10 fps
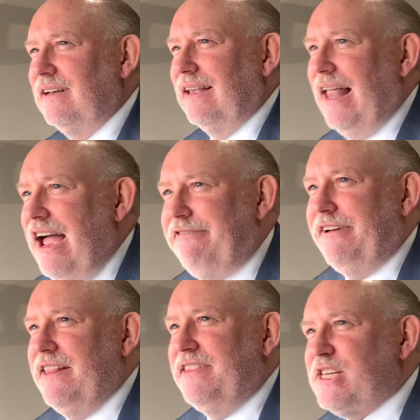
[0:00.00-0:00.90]
Life
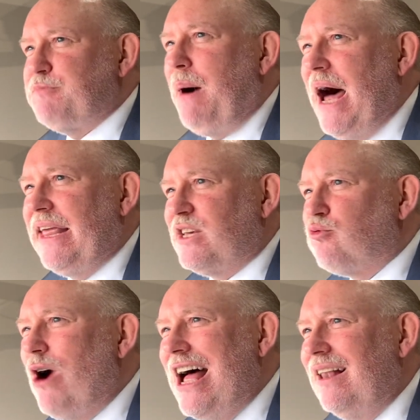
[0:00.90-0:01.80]
in this body as
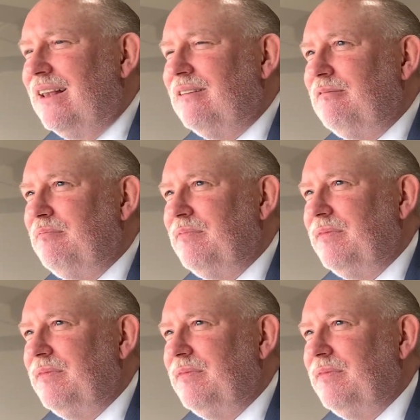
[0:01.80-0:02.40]
well.